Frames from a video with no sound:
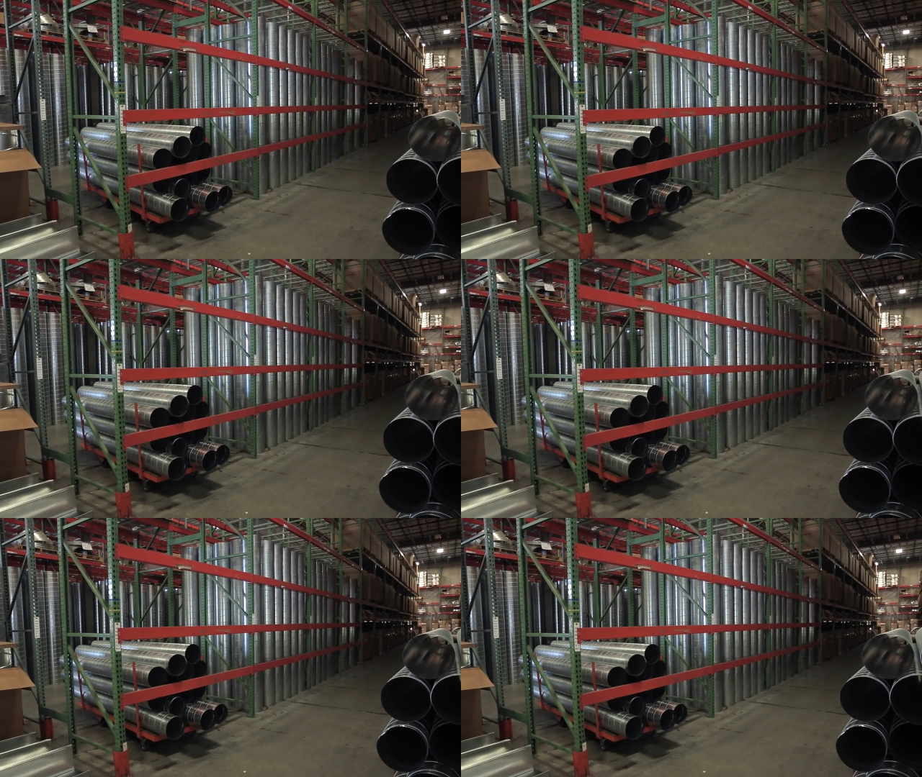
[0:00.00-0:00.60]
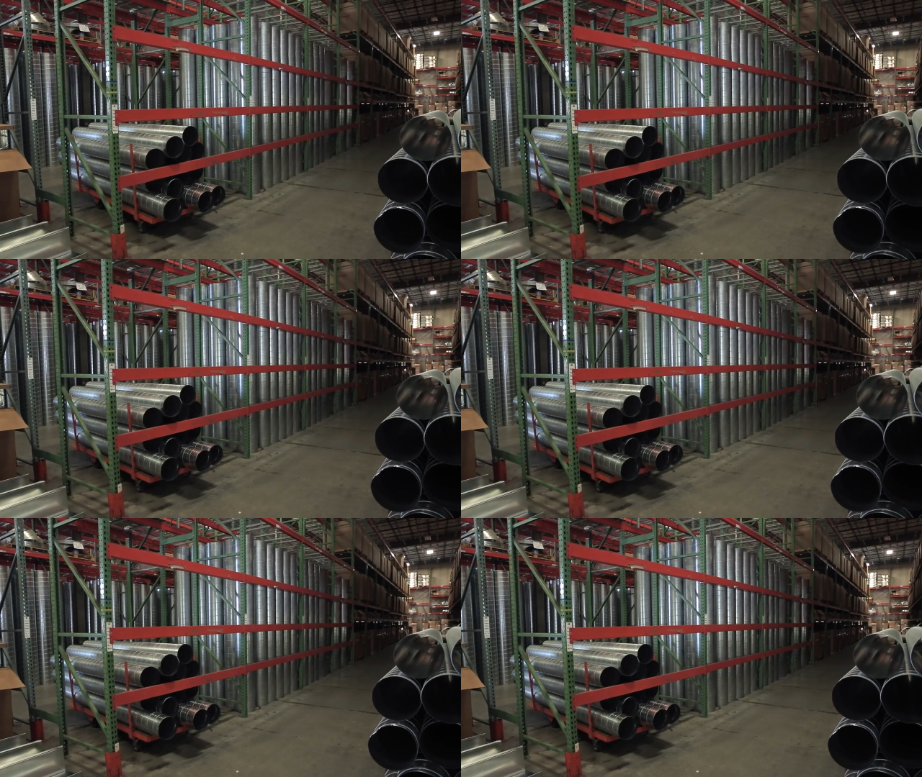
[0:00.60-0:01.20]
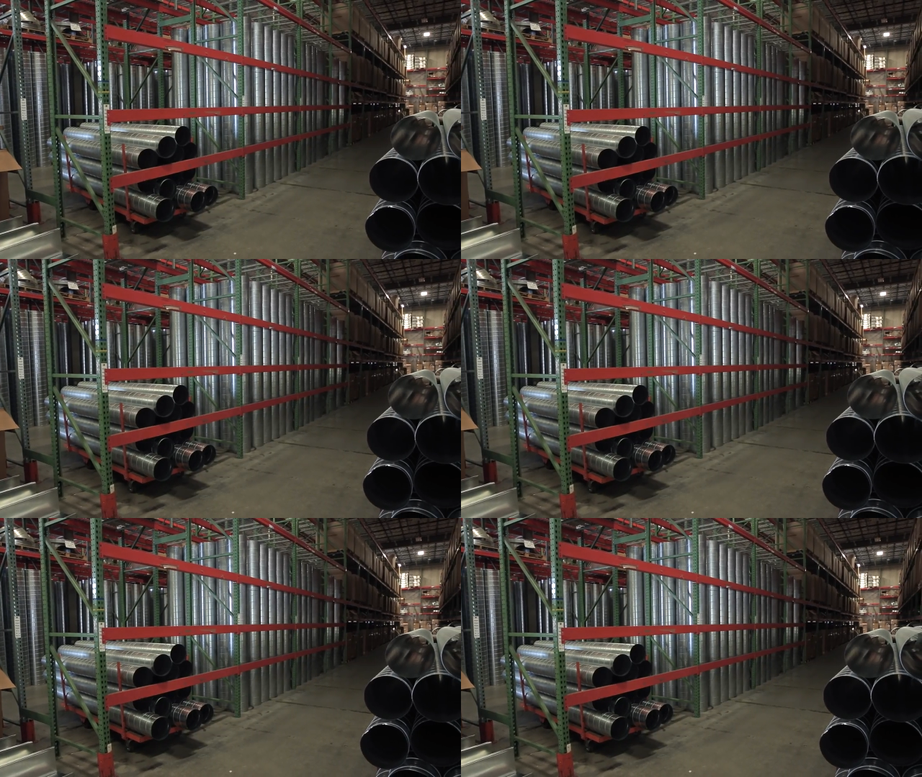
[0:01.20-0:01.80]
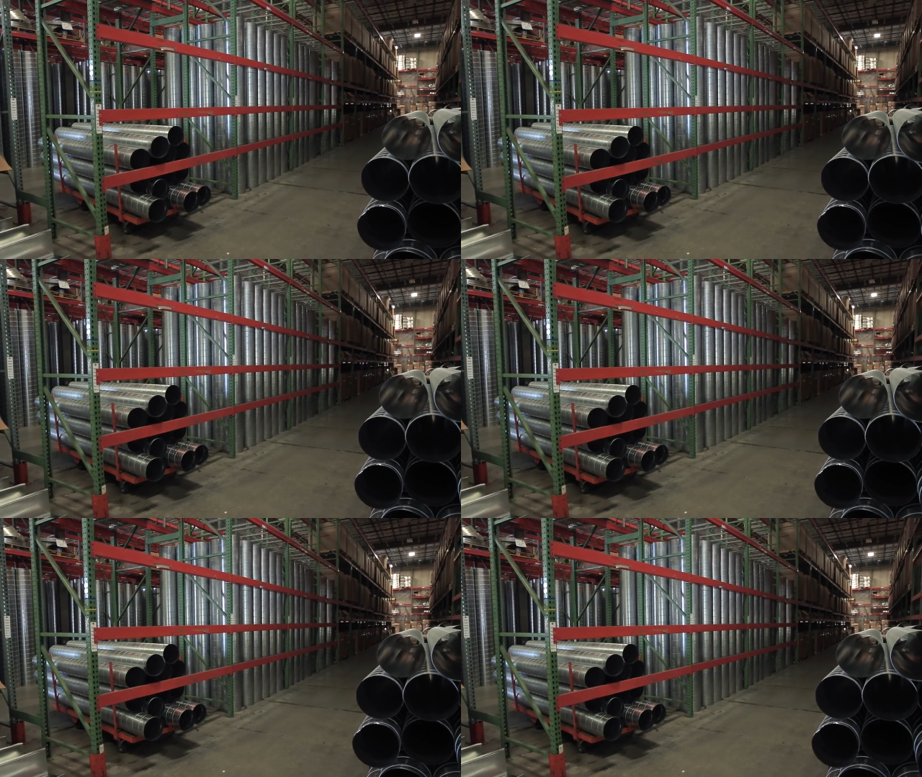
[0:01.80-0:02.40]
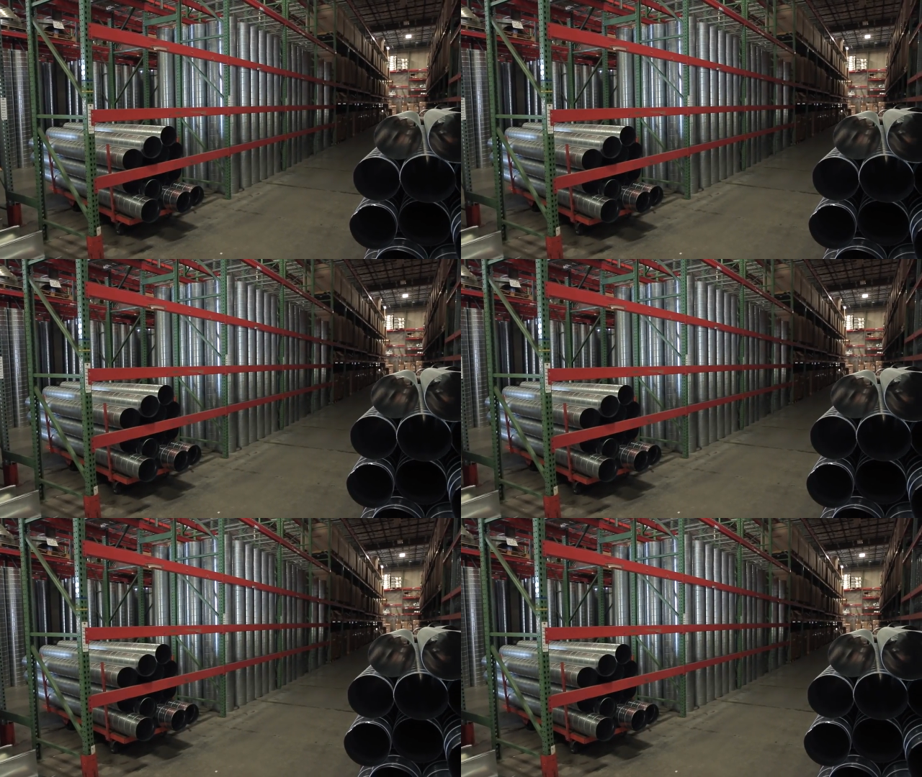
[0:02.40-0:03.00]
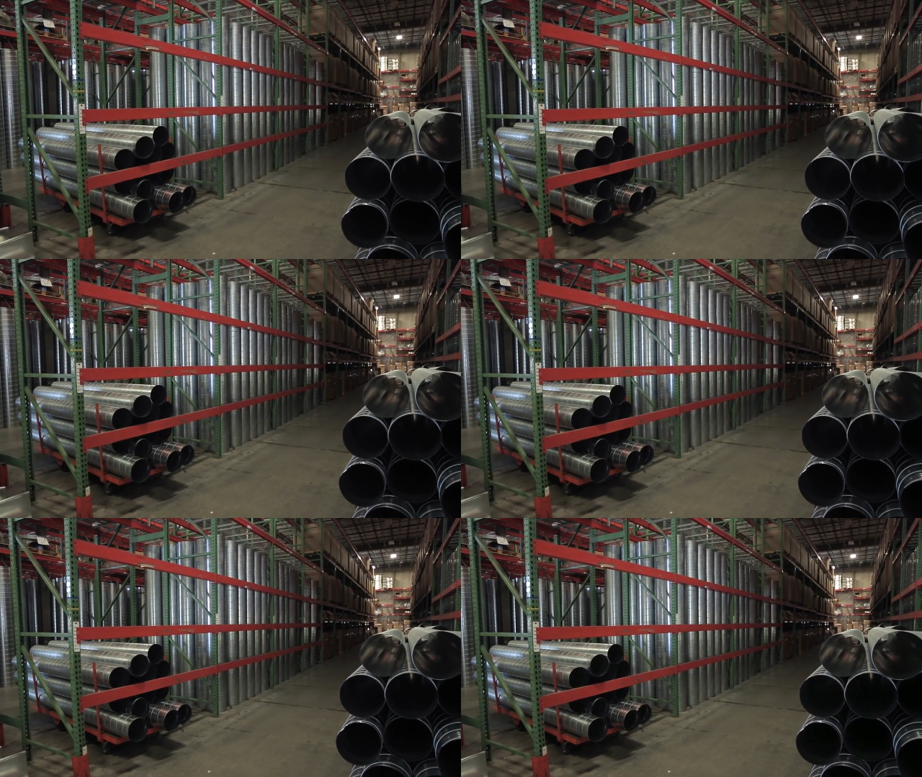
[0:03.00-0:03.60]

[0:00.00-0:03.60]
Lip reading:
[unreadable: no face in view]